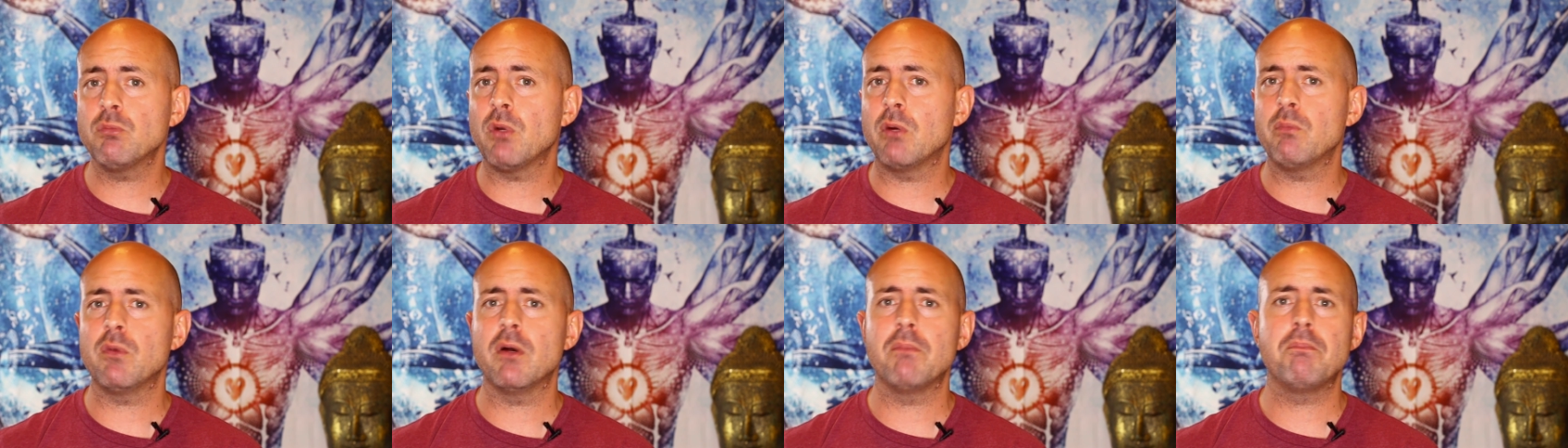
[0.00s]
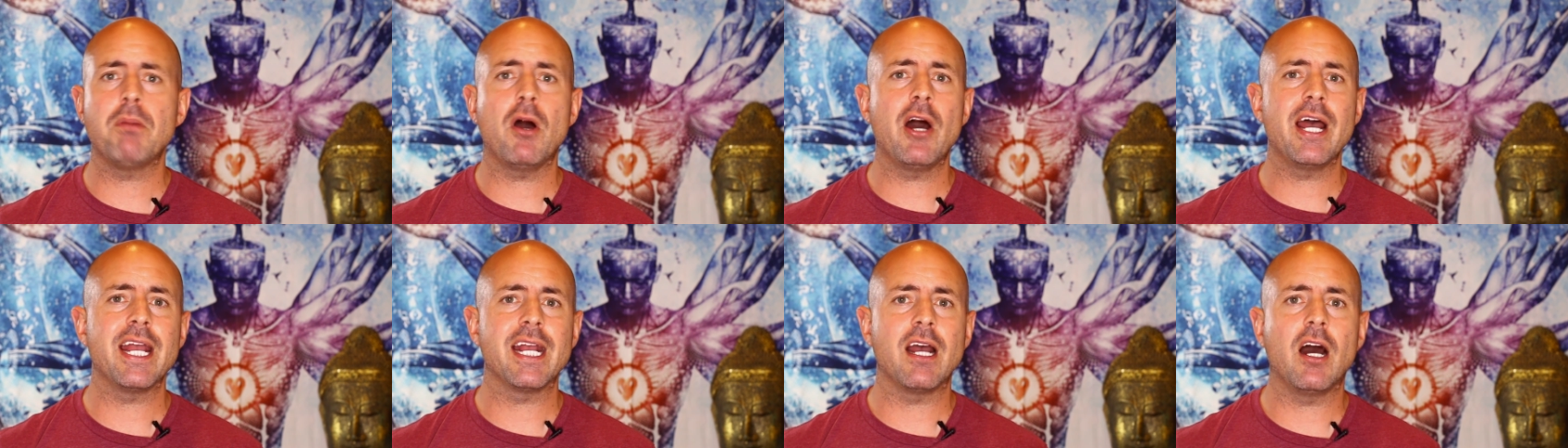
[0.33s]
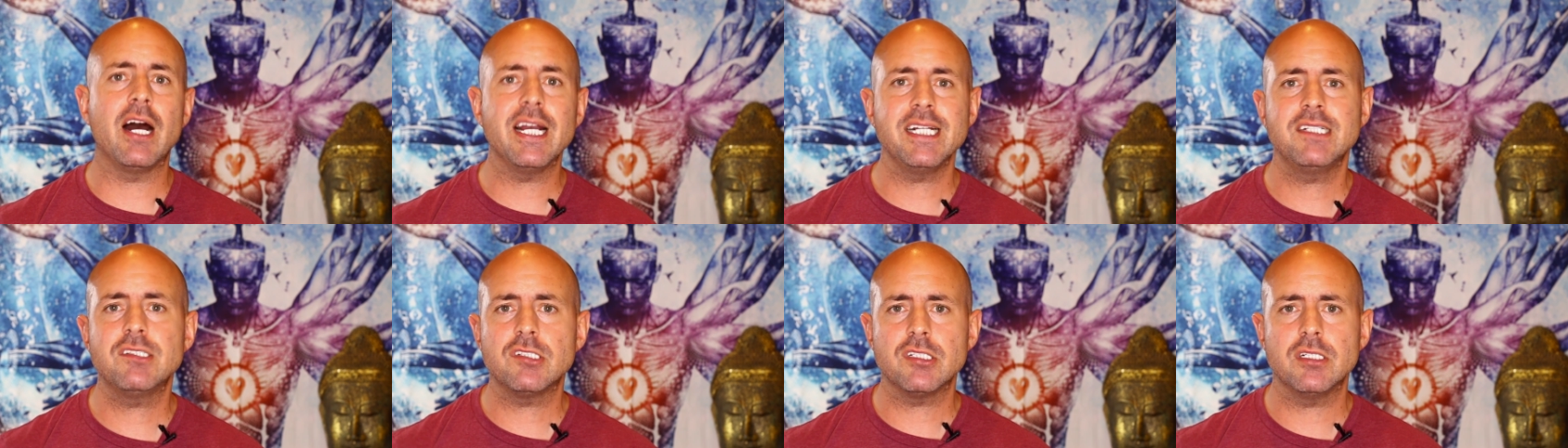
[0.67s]
when we're buying
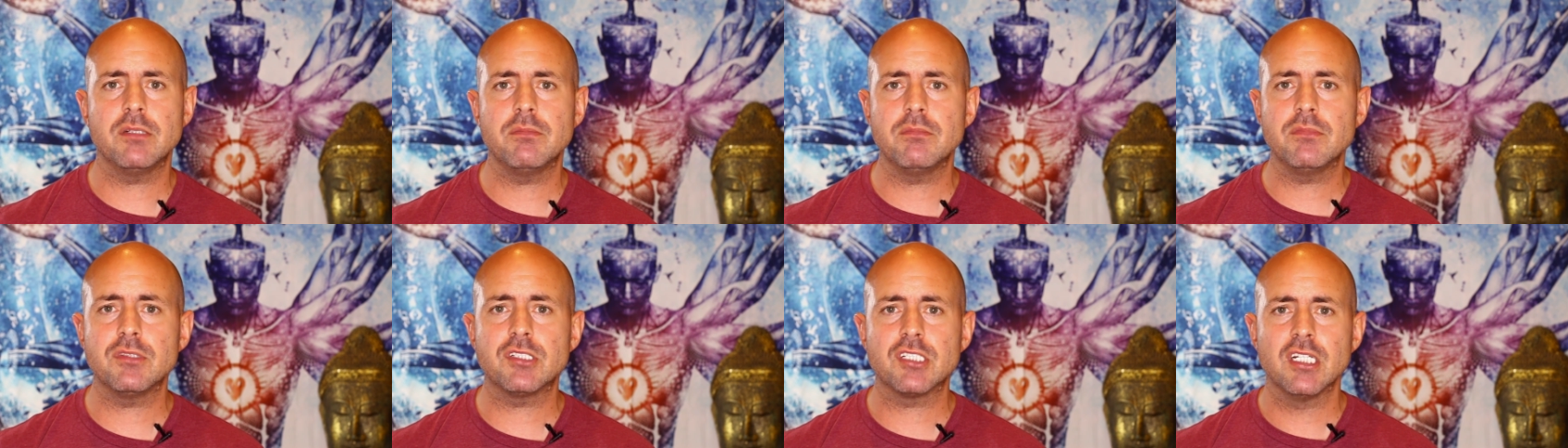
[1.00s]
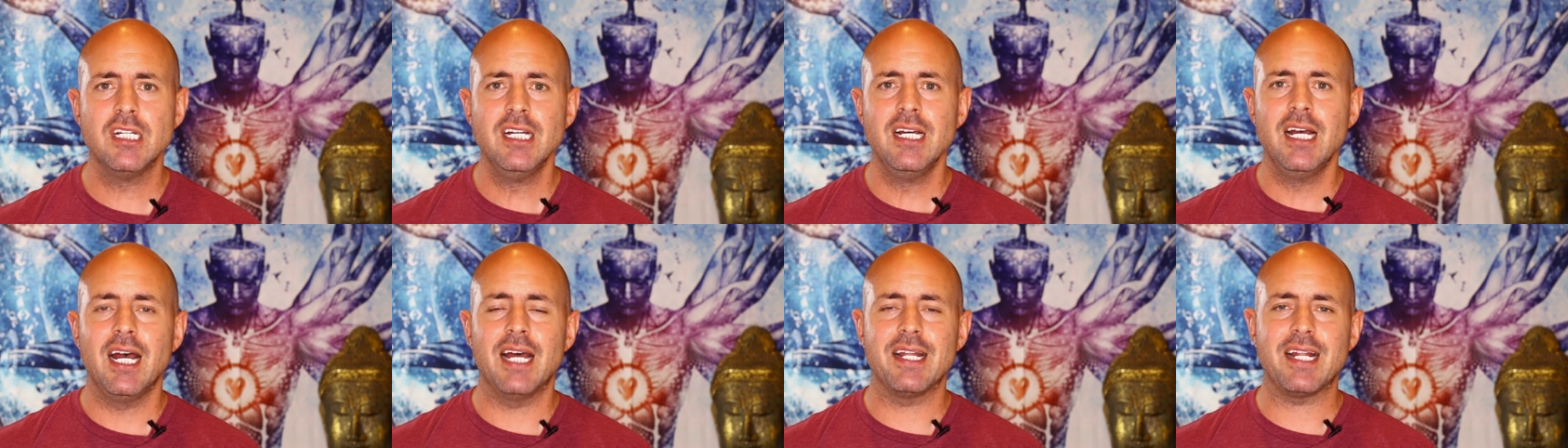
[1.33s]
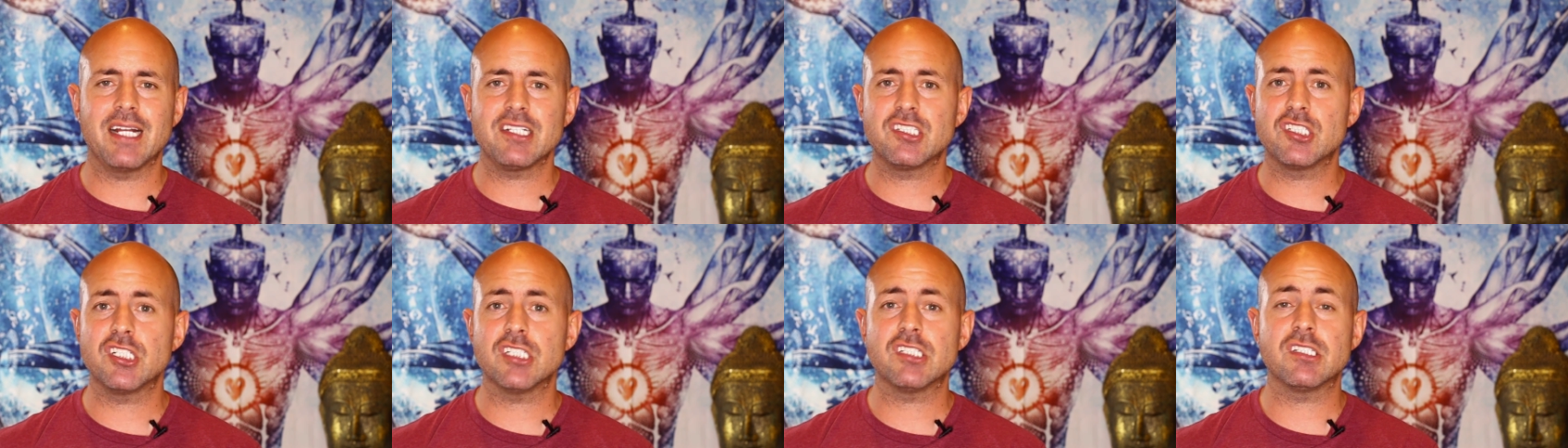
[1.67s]
items, and
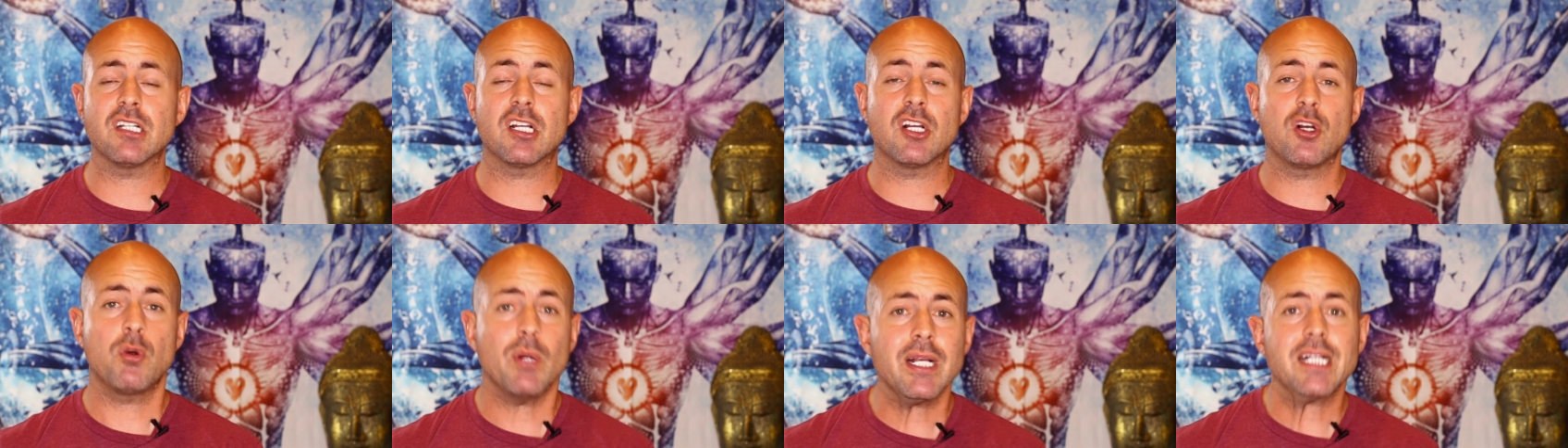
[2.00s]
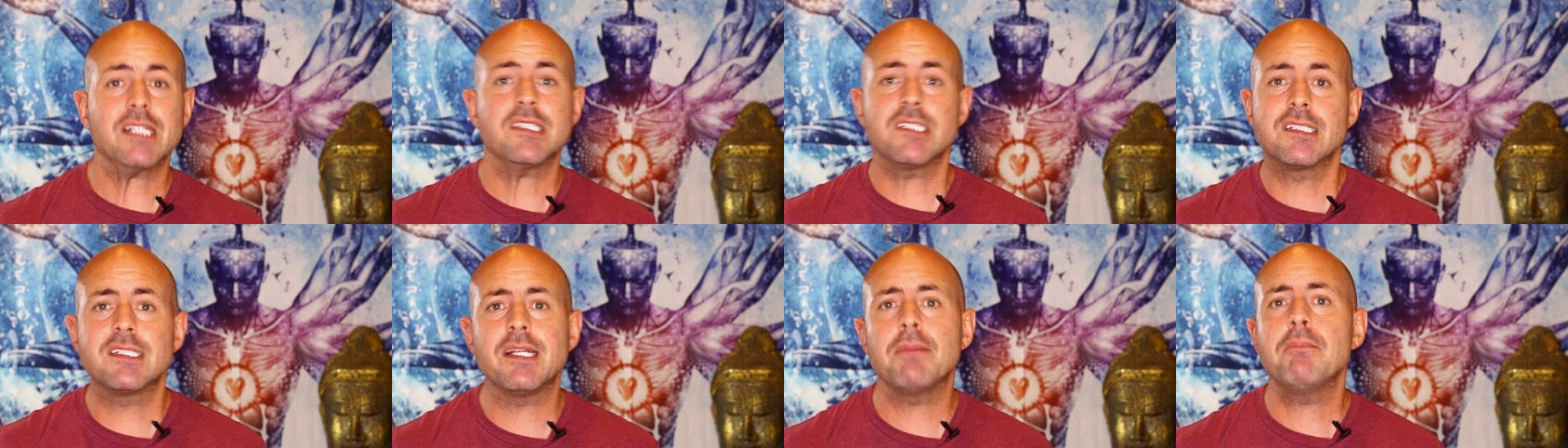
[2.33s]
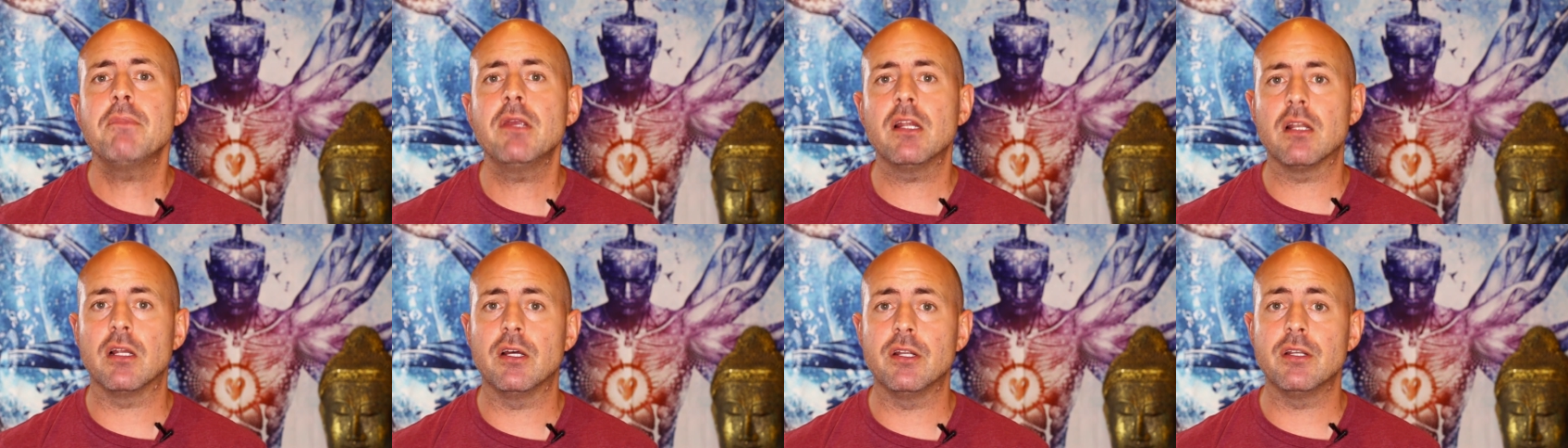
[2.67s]
that's just a quick
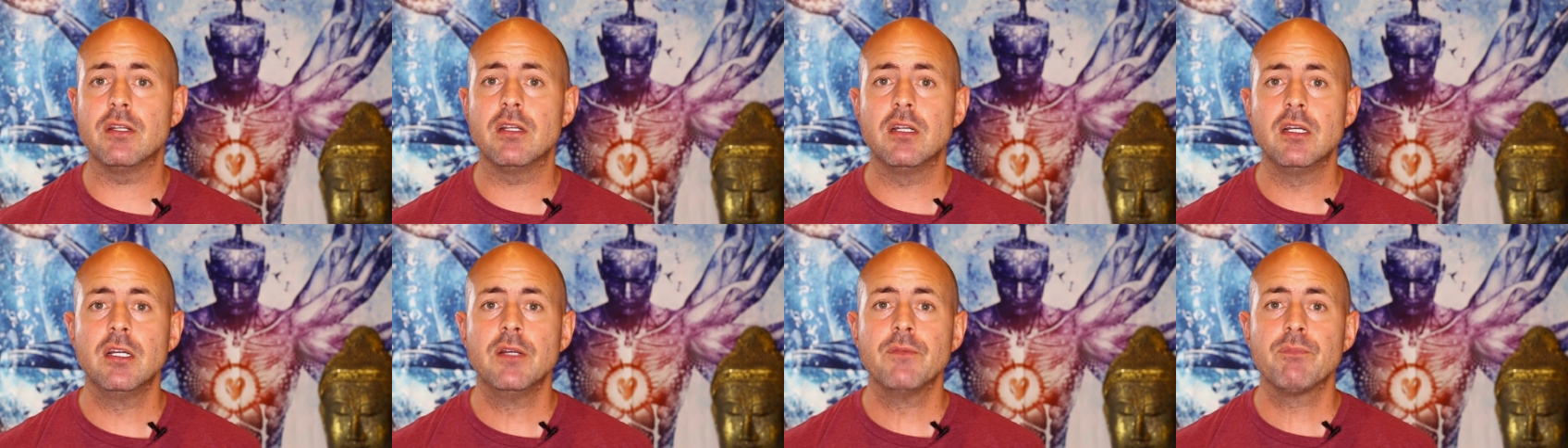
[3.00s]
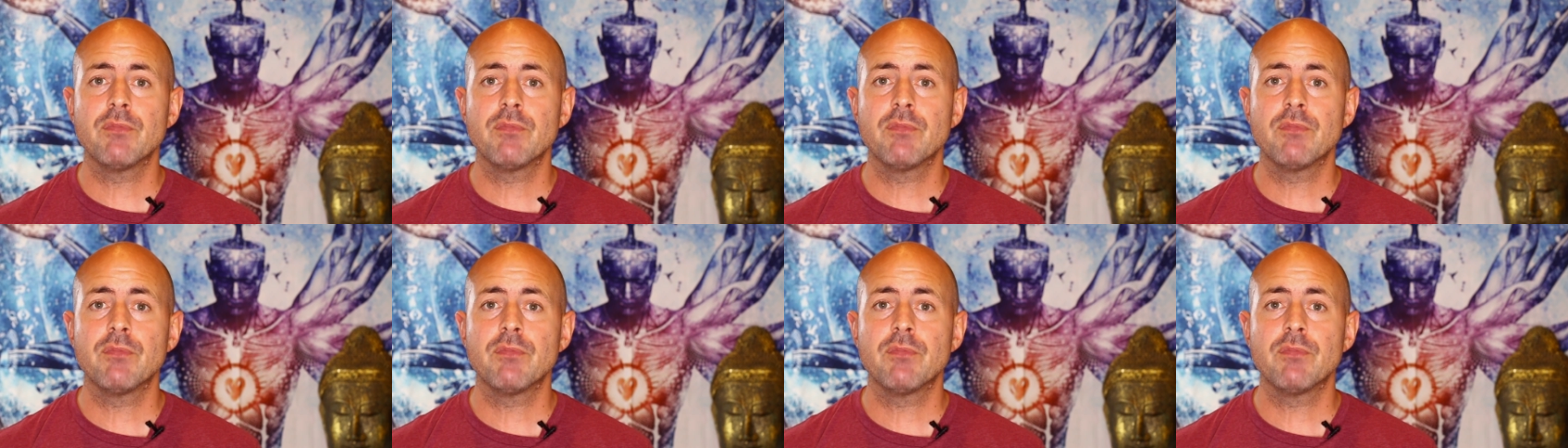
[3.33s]
stimulant,